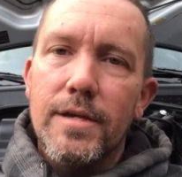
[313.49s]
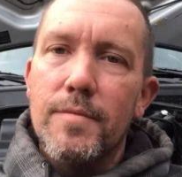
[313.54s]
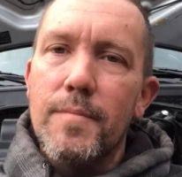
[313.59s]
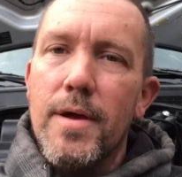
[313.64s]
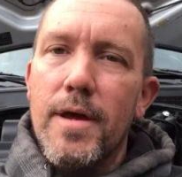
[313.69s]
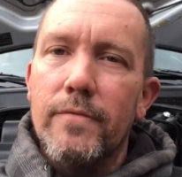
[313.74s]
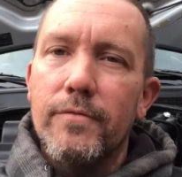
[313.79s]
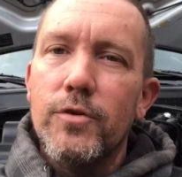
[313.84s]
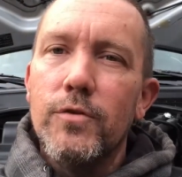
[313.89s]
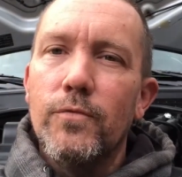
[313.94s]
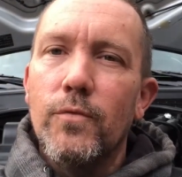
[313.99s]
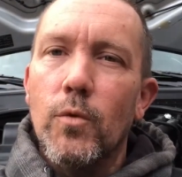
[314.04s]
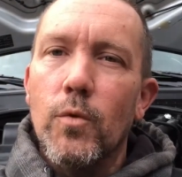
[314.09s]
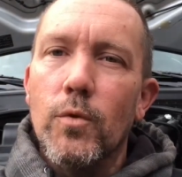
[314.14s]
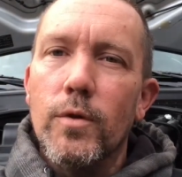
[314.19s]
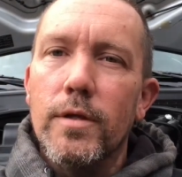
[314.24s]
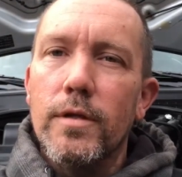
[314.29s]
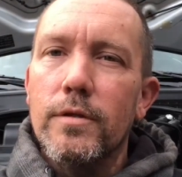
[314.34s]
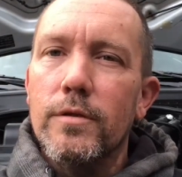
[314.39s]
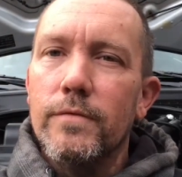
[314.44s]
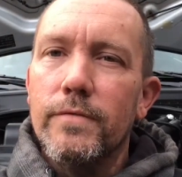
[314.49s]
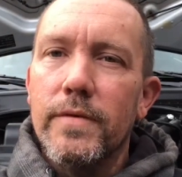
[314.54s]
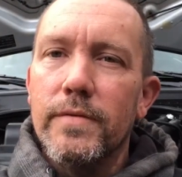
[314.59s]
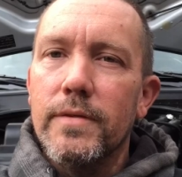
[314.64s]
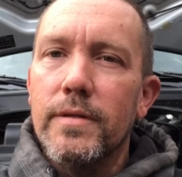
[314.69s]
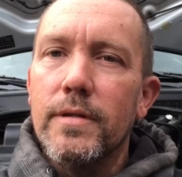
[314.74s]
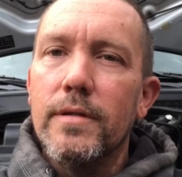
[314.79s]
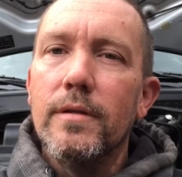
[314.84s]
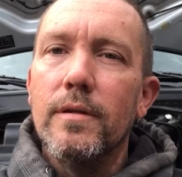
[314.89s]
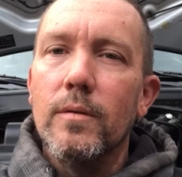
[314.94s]
You might have 240,
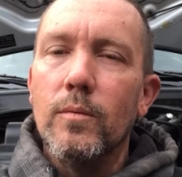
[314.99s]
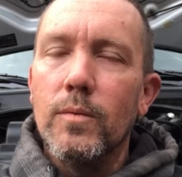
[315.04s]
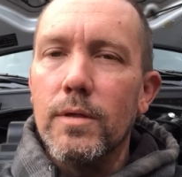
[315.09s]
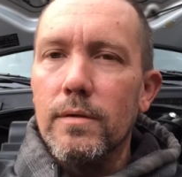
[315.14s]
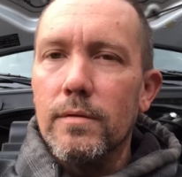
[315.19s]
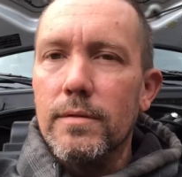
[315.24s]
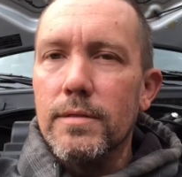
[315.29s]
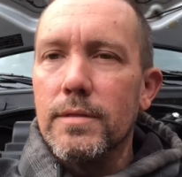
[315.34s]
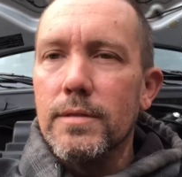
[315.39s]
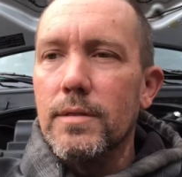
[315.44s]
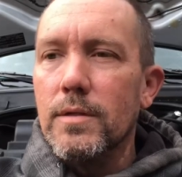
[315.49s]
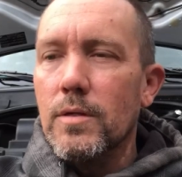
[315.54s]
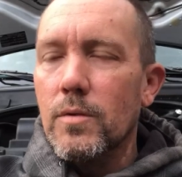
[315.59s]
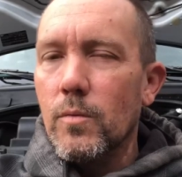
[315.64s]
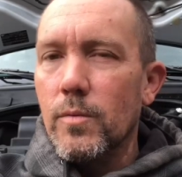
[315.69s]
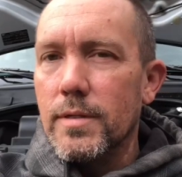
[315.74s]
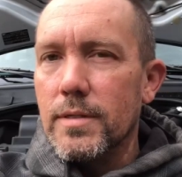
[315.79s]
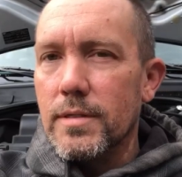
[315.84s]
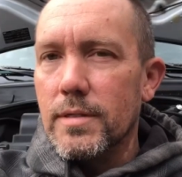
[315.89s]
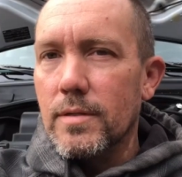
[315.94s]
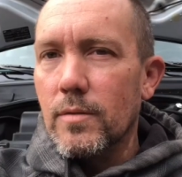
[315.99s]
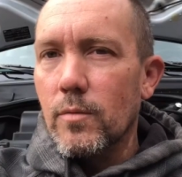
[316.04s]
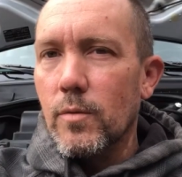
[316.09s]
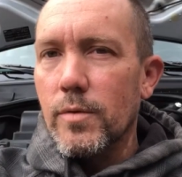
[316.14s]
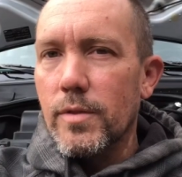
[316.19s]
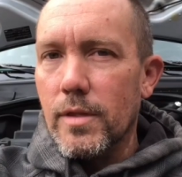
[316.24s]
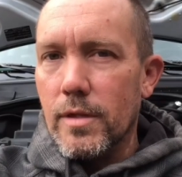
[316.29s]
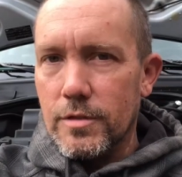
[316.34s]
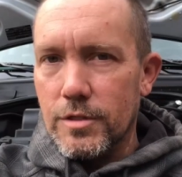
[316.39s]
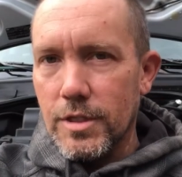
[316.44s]
250 to the wheels with a,
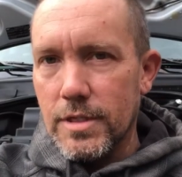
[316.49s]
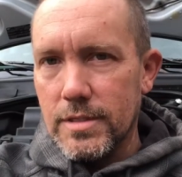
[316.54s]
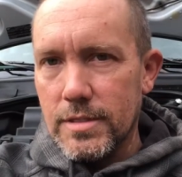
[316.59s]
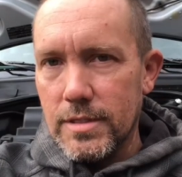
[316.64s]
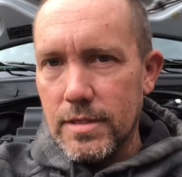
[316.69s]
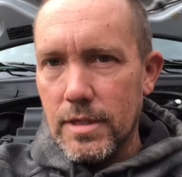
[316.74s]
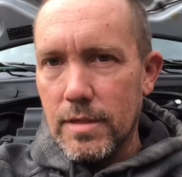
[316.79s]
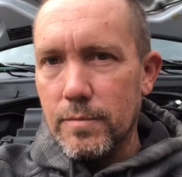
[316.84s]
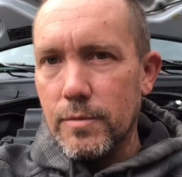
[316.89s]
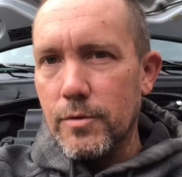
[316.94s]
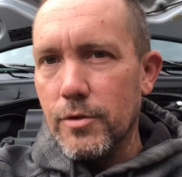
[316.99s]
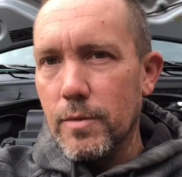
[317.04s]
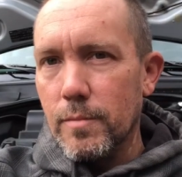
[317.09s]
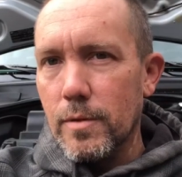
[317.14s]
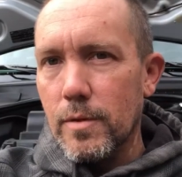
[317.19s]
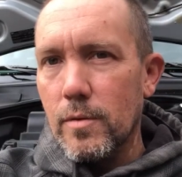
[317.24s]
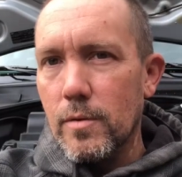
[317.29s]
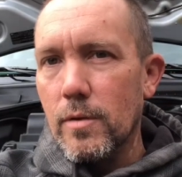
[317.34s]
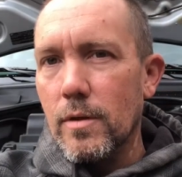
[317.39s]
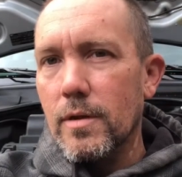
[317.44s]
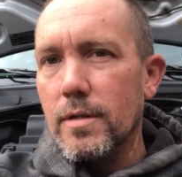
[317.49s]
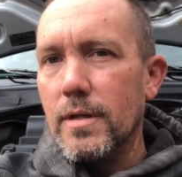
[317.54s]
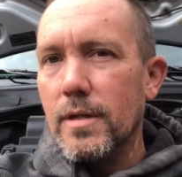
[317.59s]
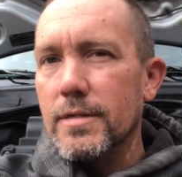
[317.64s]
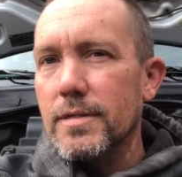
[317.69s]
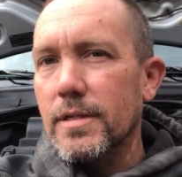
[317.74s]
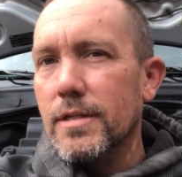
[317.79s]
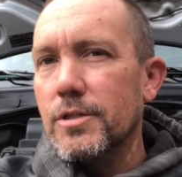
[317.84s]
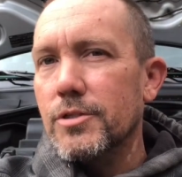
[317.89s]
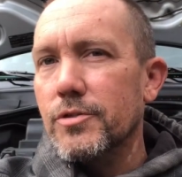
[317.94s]
with a JCW turbo and a
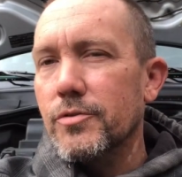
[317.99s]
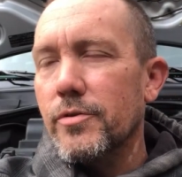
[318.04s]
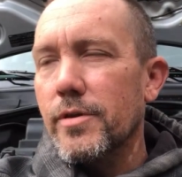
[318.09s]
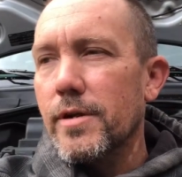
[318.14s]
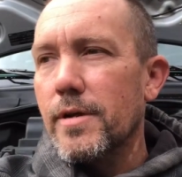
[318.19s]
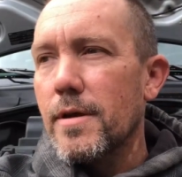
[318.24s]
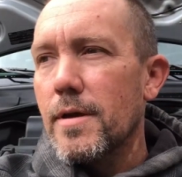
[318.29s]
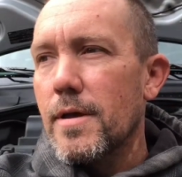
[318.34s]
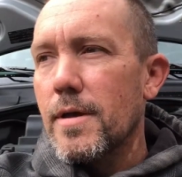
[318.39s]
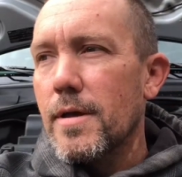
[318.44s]
stage three.